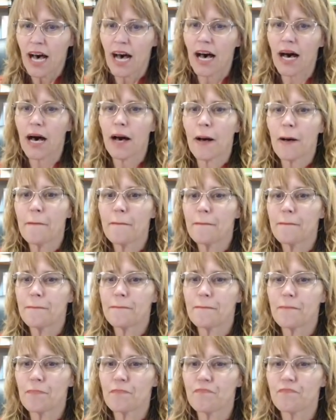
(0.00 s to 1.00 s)
Uh,
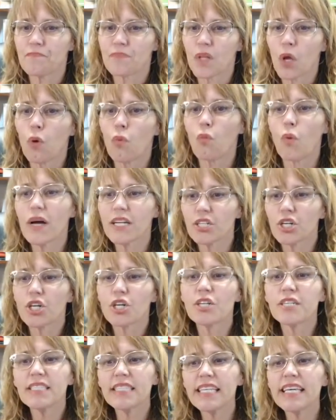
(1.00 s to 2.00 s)
what
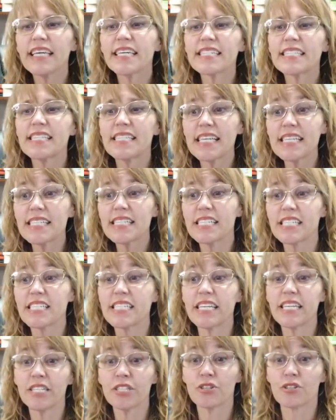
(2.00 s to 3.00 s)
currently exists
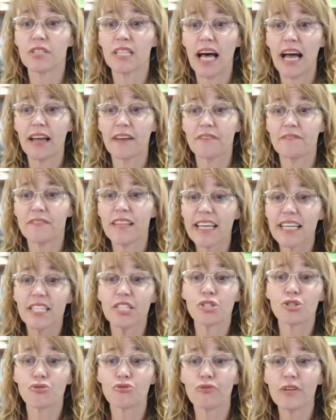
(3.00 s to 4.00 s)
in your life that can
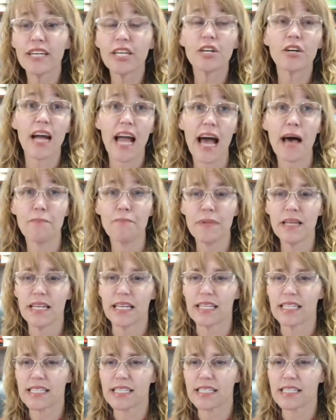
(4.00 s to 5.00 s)
trigger
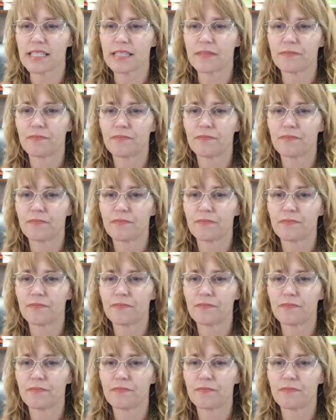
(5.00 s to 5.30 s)
happiness?